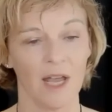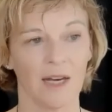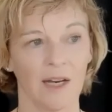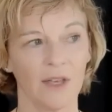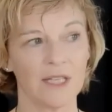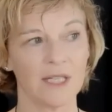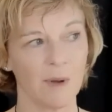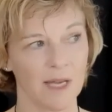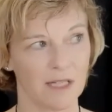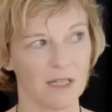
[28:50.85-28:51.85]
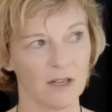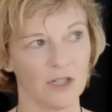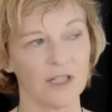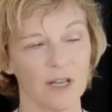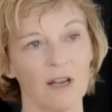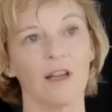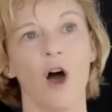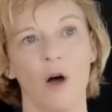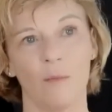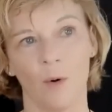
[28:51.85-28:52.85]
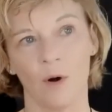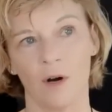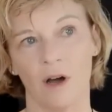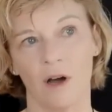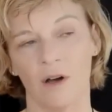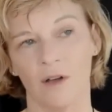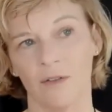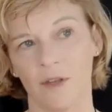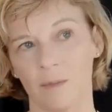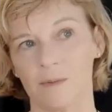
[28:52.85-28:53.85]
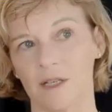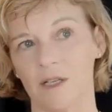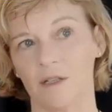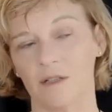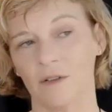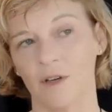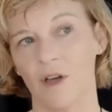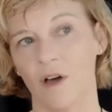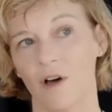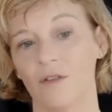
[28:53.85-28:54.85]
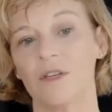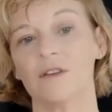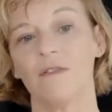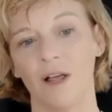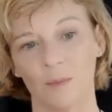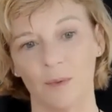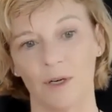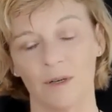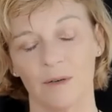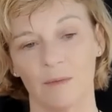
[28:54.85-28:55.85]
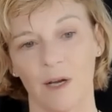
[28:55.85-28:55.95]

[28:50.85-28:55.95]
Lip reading: And I think space touches a lot more on the perspective of the developer,